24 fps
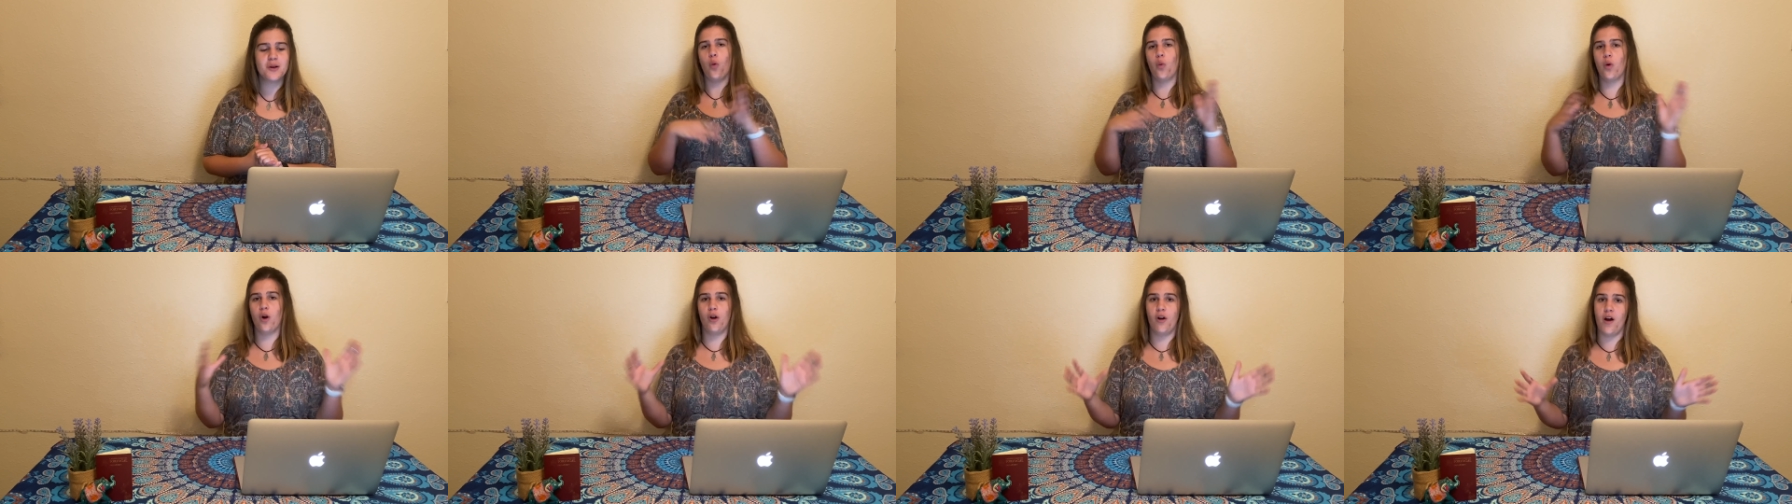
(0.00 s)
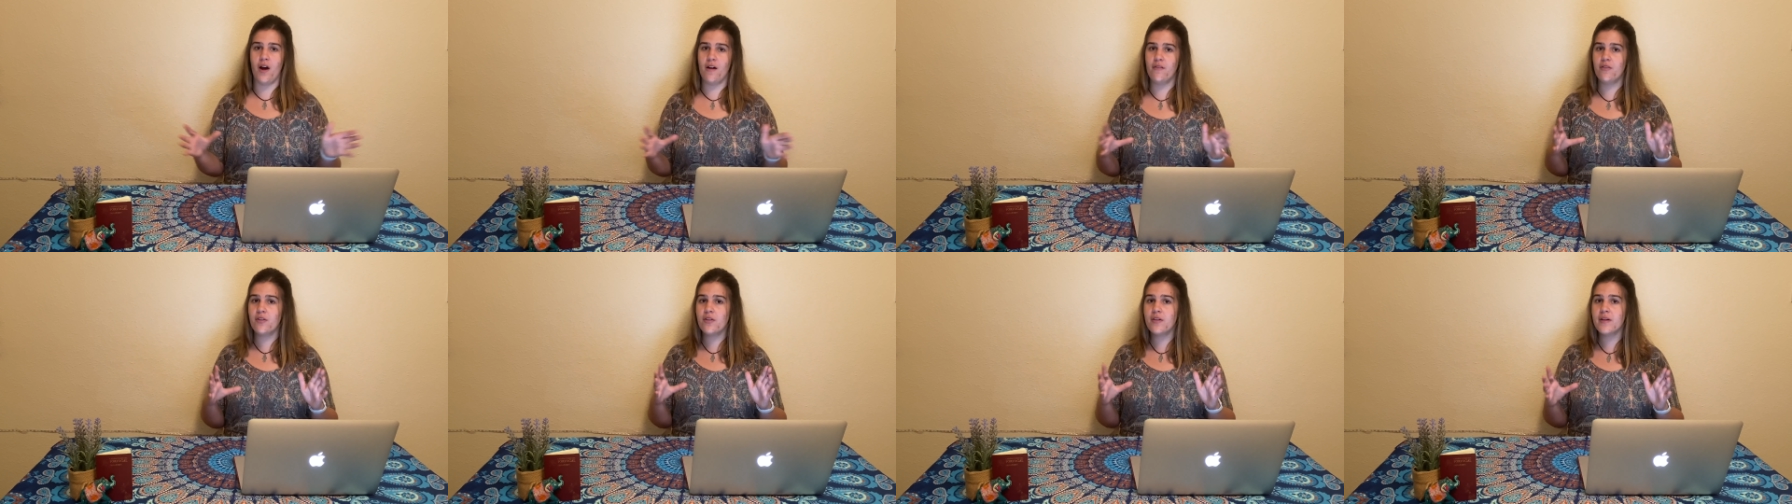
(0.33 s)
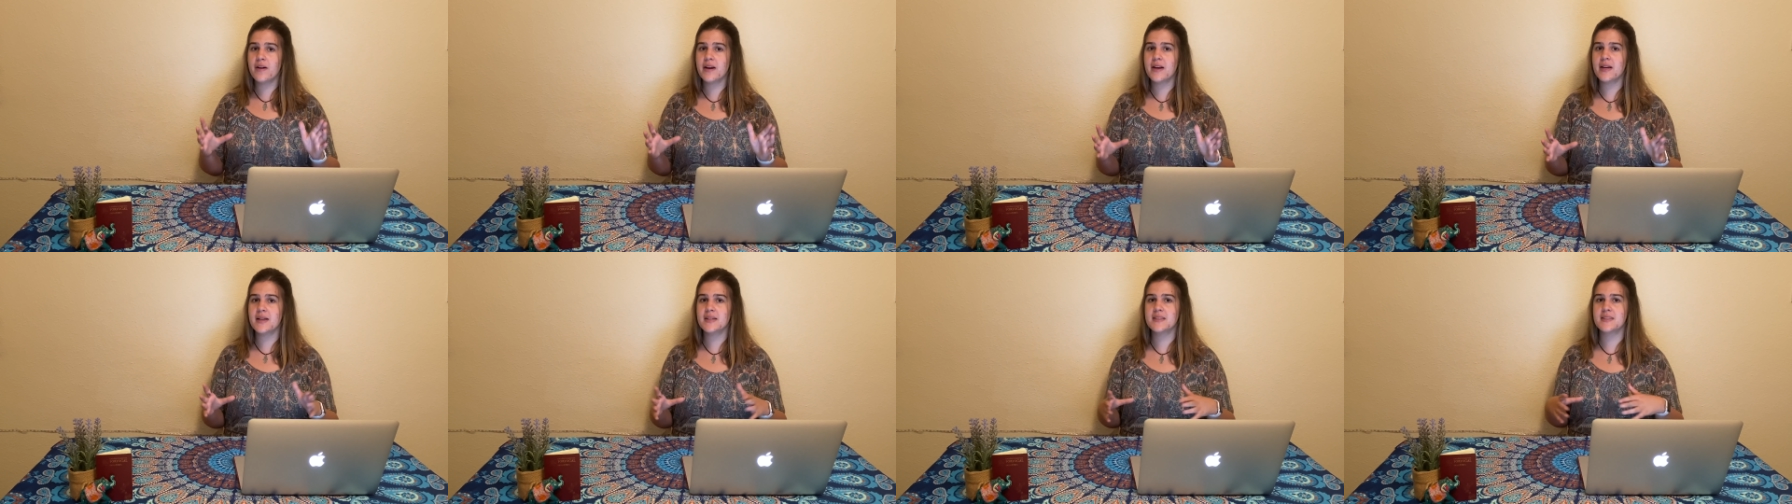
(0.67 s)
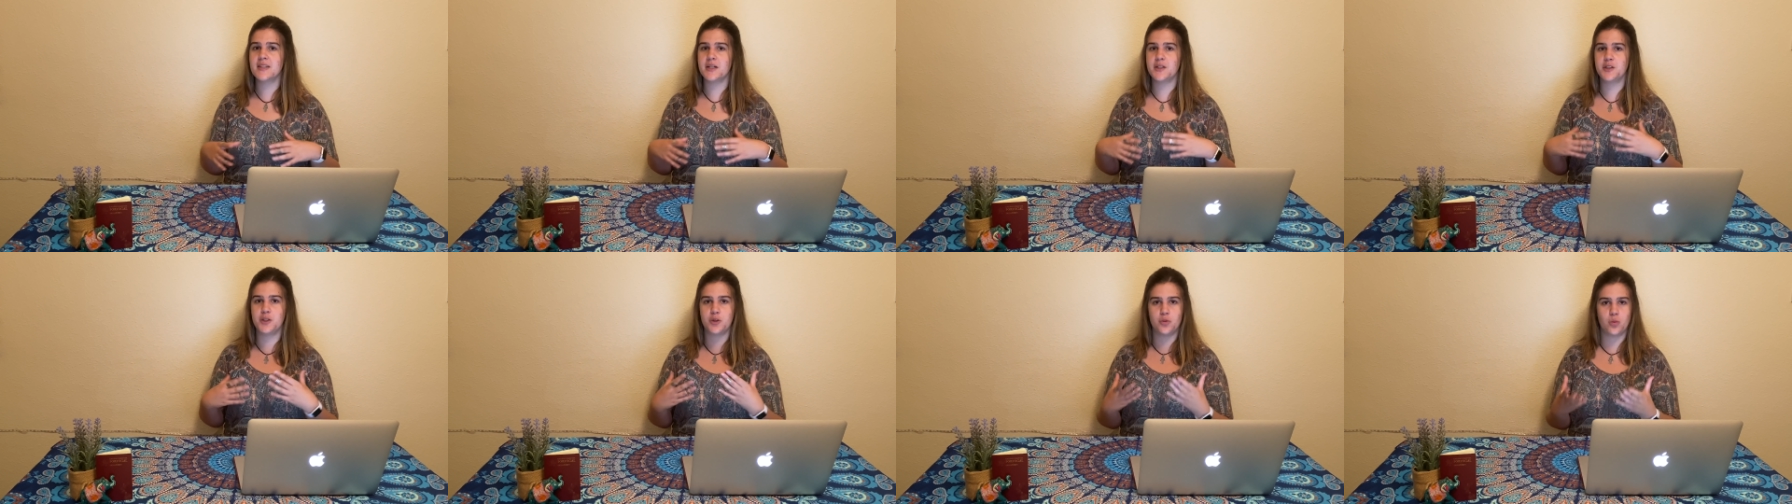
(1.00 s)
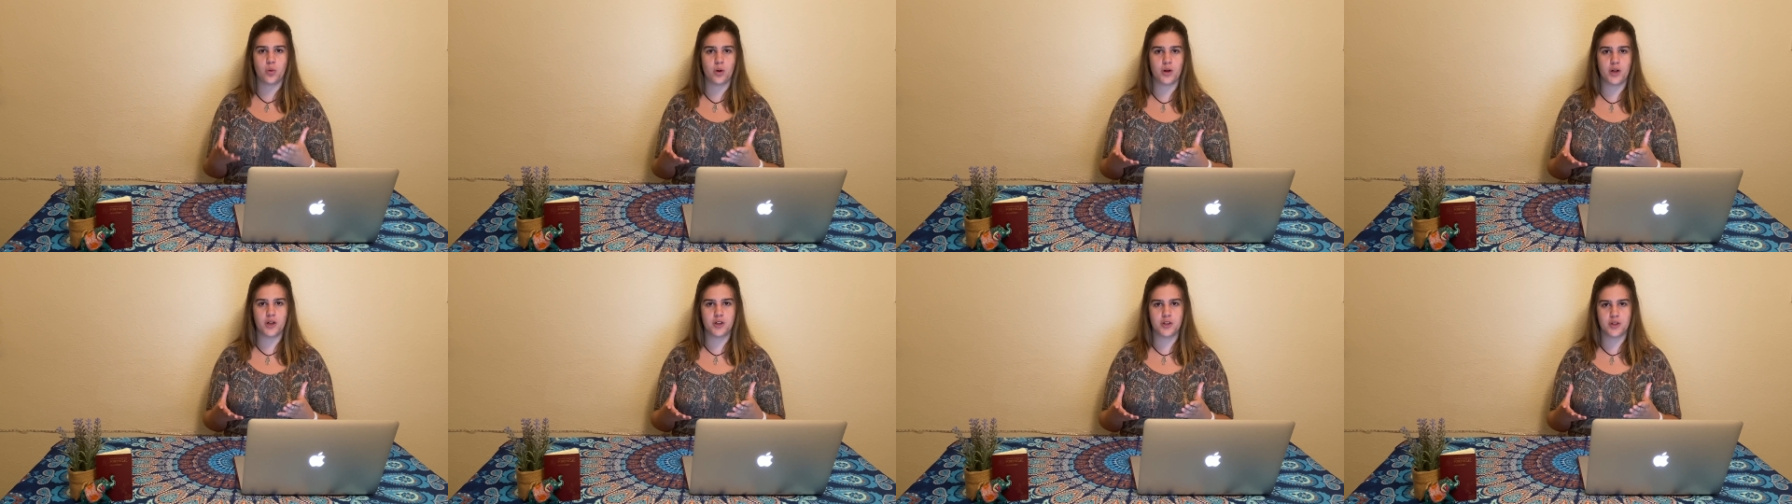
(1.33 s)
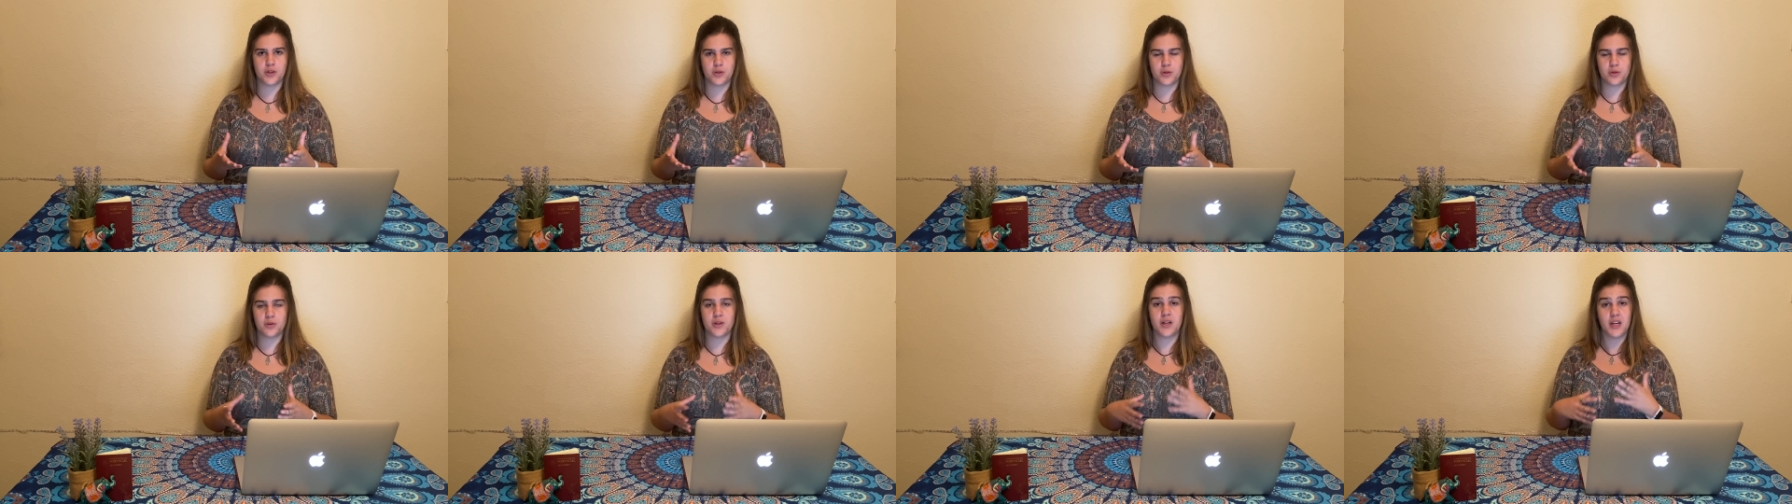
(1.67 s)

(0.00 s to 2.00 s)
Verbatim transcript: Wherever it is that you want to do,